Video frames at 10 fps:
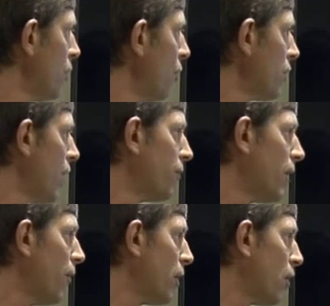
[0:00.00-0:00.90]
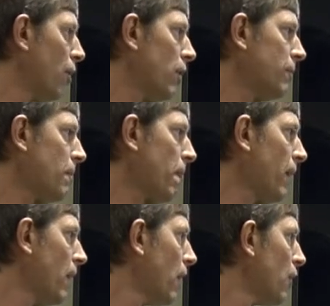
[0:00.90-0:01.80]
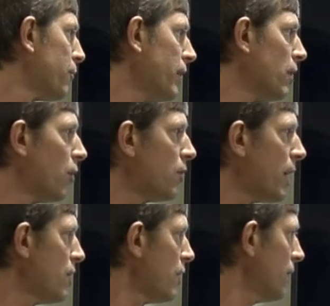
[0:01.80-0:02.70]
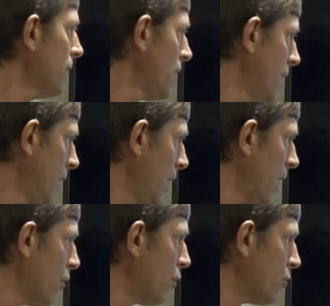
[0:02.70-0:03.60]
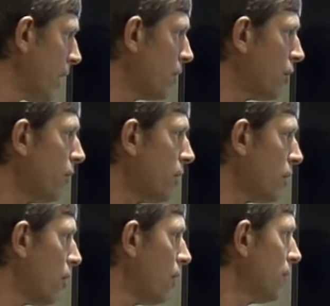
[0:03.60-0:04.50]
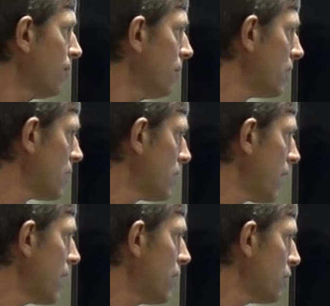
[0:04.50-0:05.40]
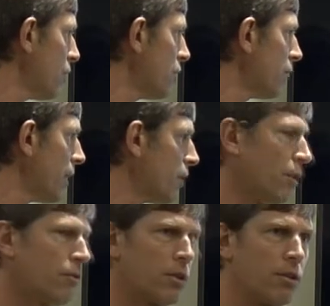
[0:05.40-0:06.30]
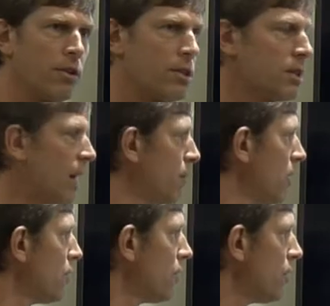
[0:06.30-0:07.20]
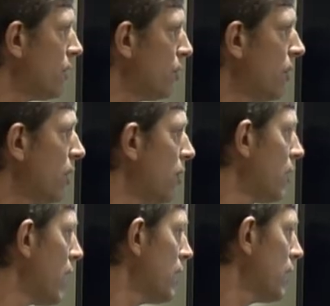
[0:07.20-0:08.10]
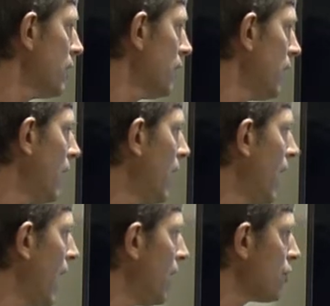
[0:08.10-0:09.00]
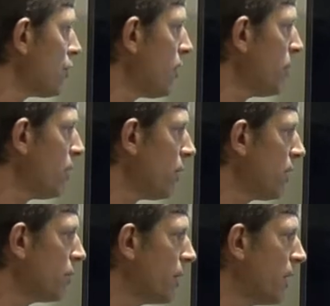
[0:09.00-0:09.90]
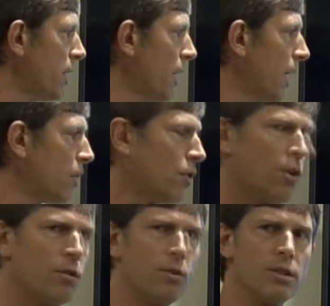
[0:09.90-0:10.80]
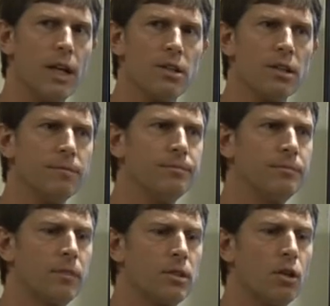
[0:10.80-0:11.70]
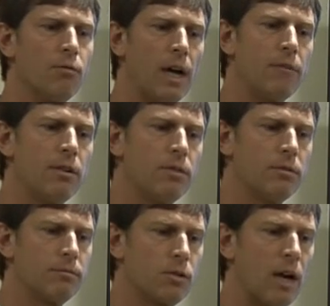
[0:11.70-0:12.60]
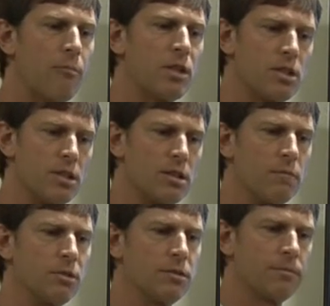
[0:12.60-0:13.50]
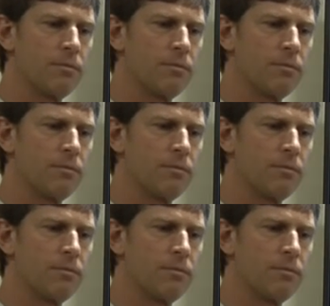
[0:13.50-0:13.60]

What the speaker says: oat alfalfa corn 3-year rotation, and oat red clover corn. In this case, the oats and red clover are grown in the same year, so it's a 2-year rotation. and a soybean, winter wheat, and corn rotation. So 5 different cropping systems.